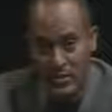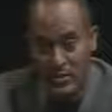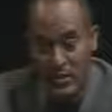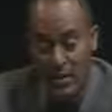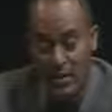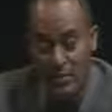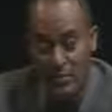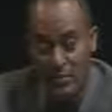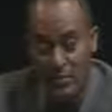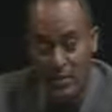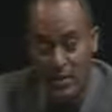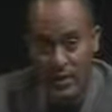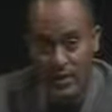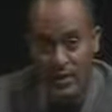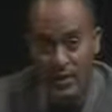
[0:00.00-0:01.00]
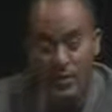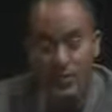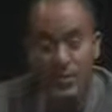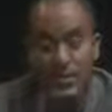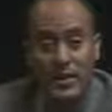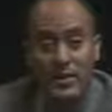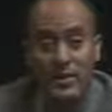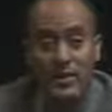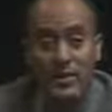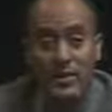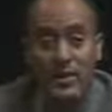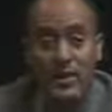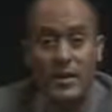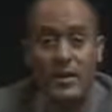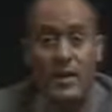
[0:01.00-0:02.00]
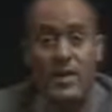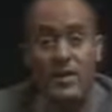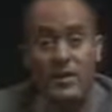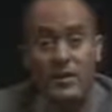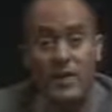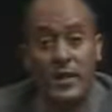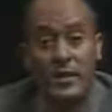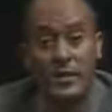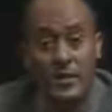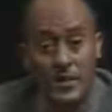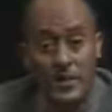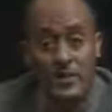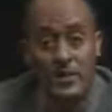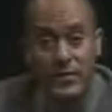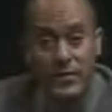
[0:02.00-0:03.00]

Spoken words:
My guest today, Taddesse, is the Executive